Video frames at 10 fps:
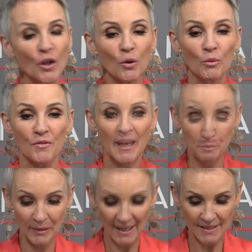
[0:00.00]
with a
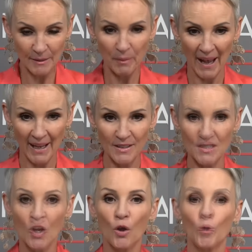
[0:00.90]
blazer pants
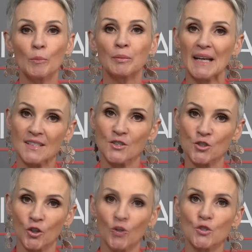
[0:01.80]
or a blazer
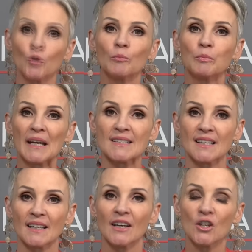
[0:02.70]
skirt or a blazer